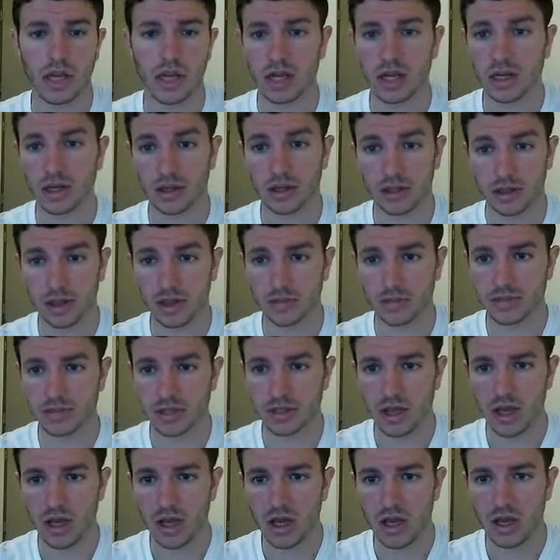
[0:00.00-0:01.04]
edit
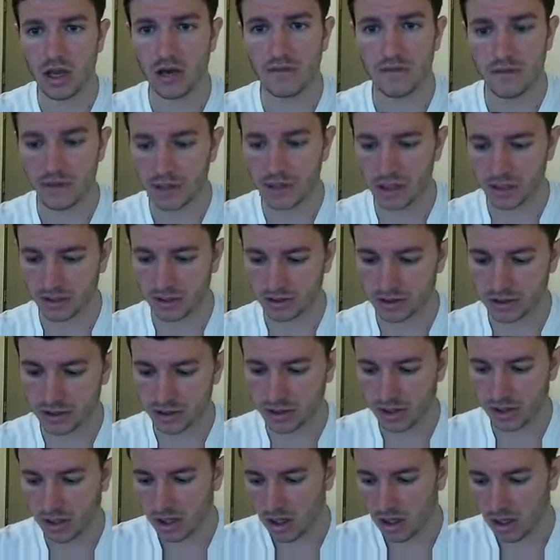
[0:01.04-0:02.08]
clips of videos.
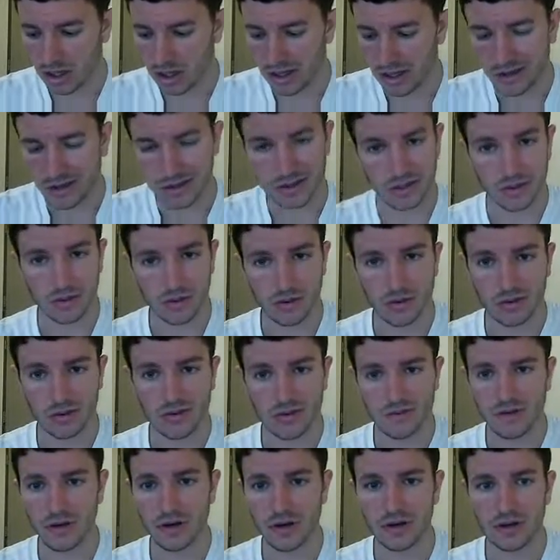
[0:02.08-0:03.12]
So
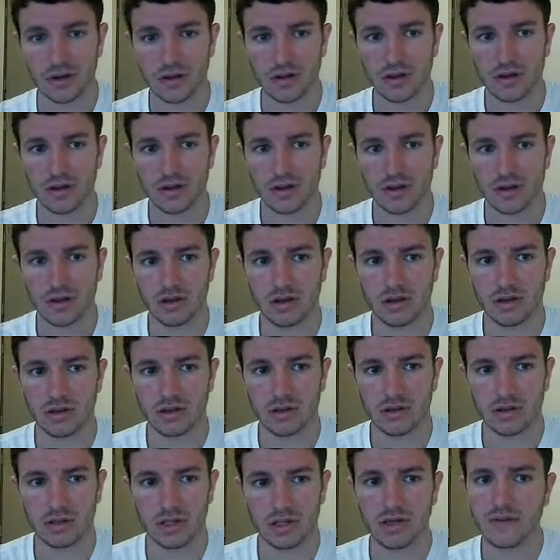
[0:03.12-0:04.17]
the
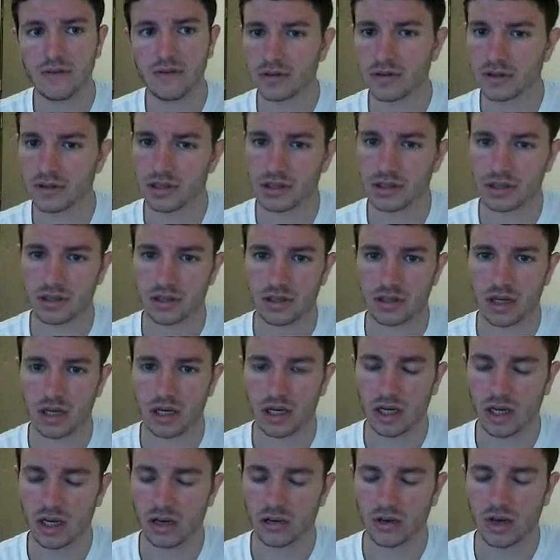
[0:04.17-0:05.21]
difference is I
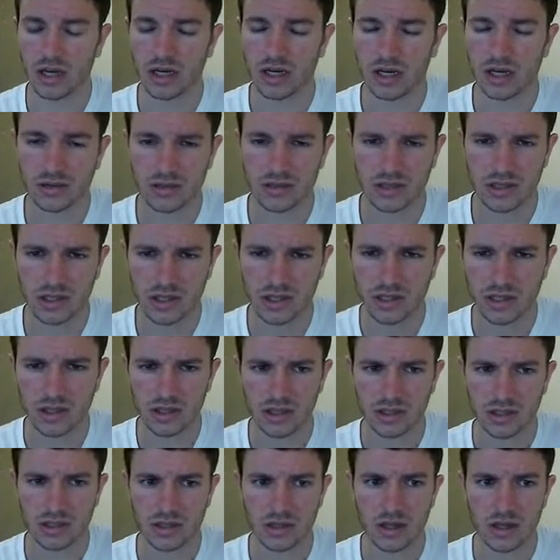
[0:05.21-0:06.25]
now see
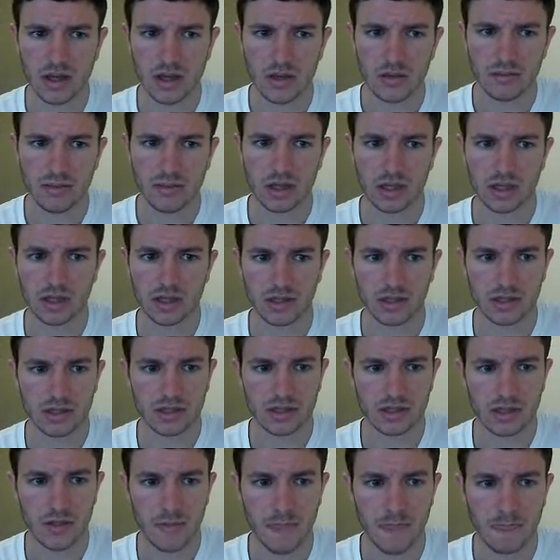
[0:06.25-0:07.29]
these
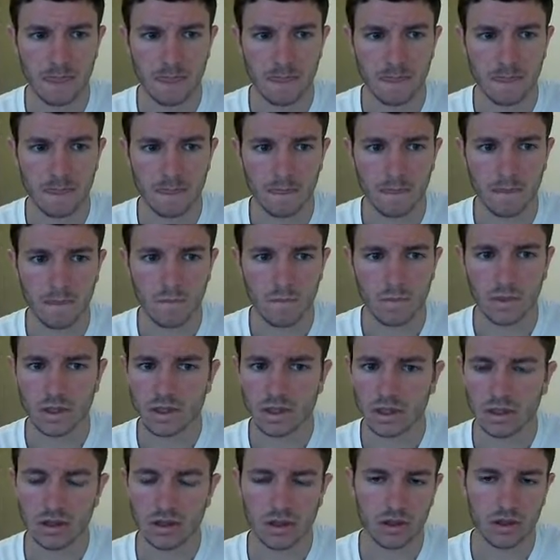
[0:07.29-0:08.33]
because we
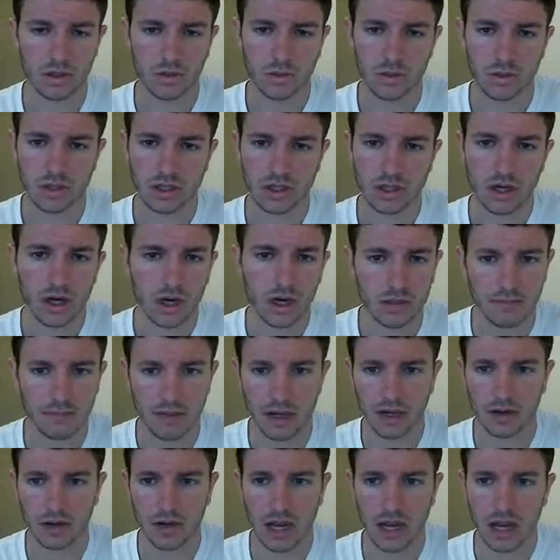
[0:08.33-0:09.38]
talk
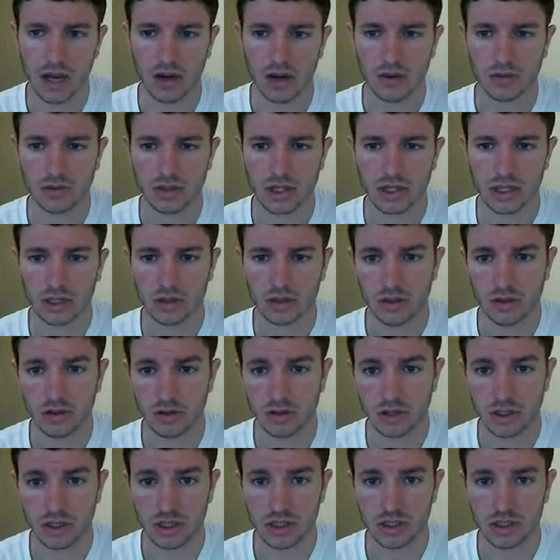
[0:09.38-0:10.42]
about how
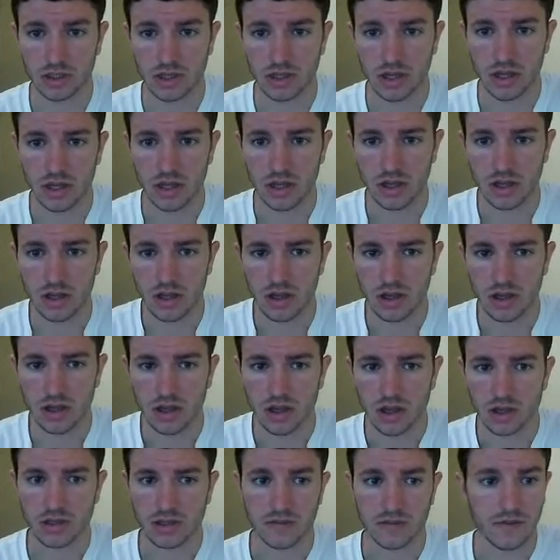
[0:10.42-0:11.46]
technologies
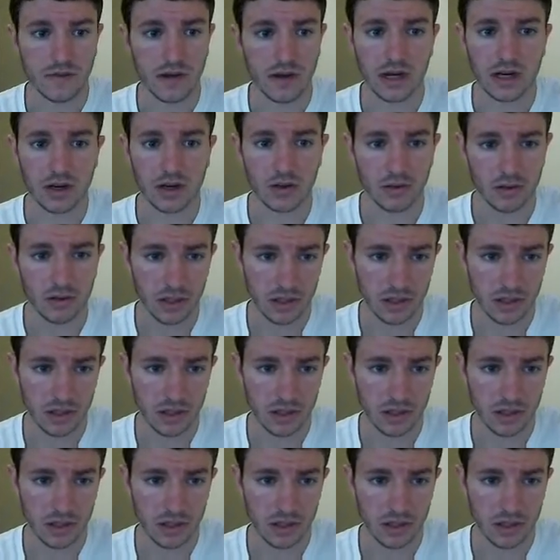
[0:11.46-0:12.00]
define our